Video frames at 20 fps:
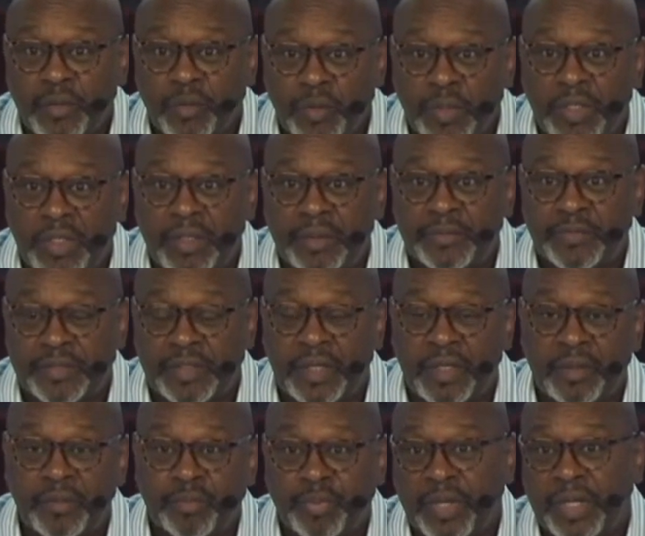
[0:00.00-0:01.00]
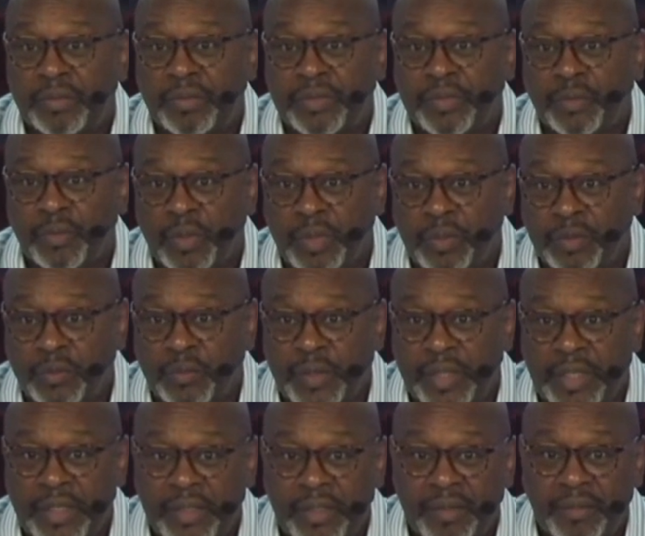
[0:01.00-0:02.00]
to rub some probably the wrong
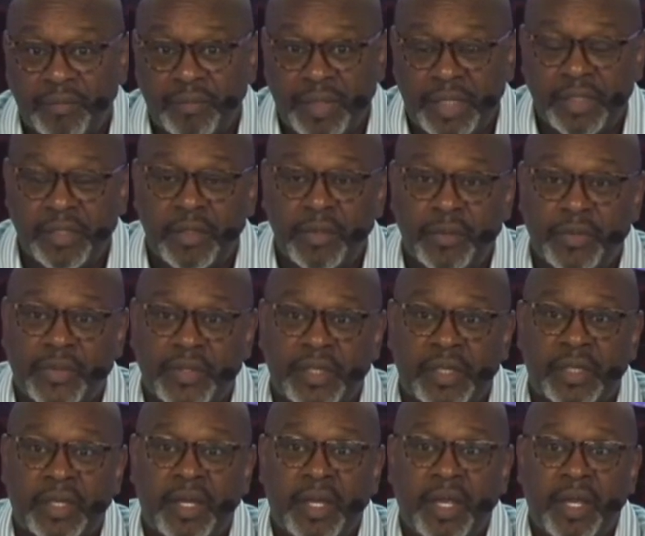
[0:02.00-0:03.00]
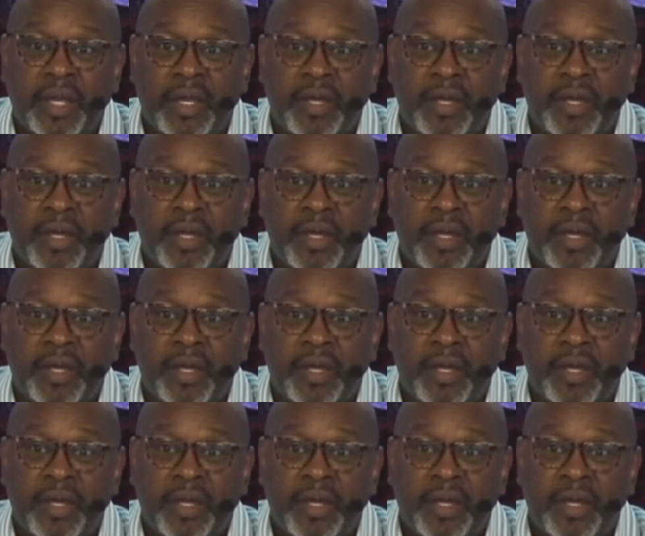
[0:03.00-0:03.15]
way, make you think.